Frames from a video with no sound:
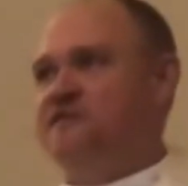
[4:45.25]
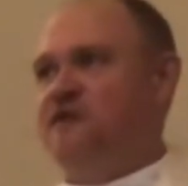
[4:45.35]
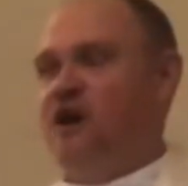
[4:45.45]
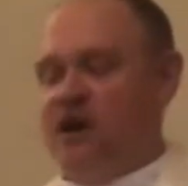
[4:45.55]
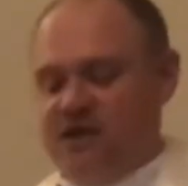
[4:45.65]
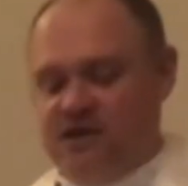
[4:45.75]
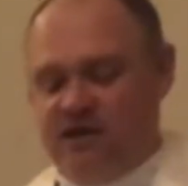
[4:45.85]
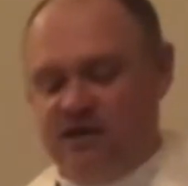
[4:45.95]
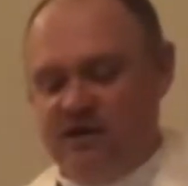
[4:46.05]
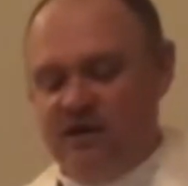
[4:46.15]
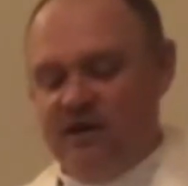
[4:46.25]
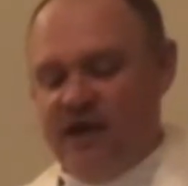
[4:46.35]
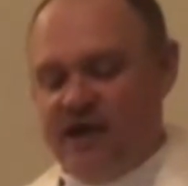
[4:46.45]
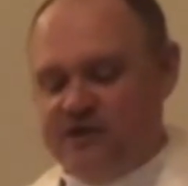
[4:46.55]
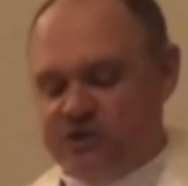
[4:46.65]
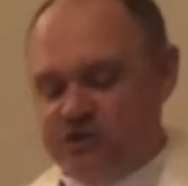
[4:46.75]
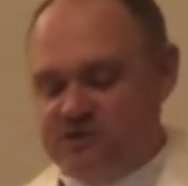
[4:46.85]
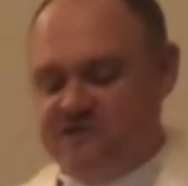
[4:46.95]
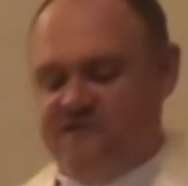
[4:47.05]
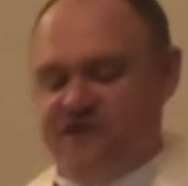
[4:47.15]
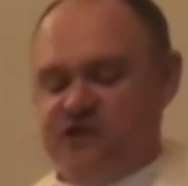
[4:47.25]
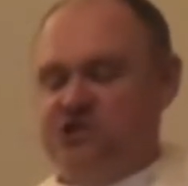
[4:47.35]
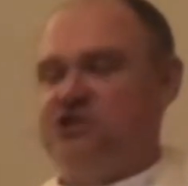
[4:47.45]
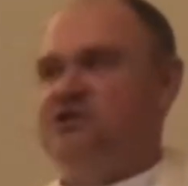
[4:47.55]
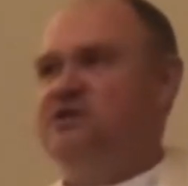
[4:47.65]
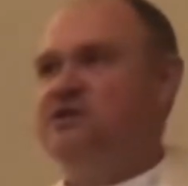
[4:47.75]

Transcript: flogging, and crucifixion.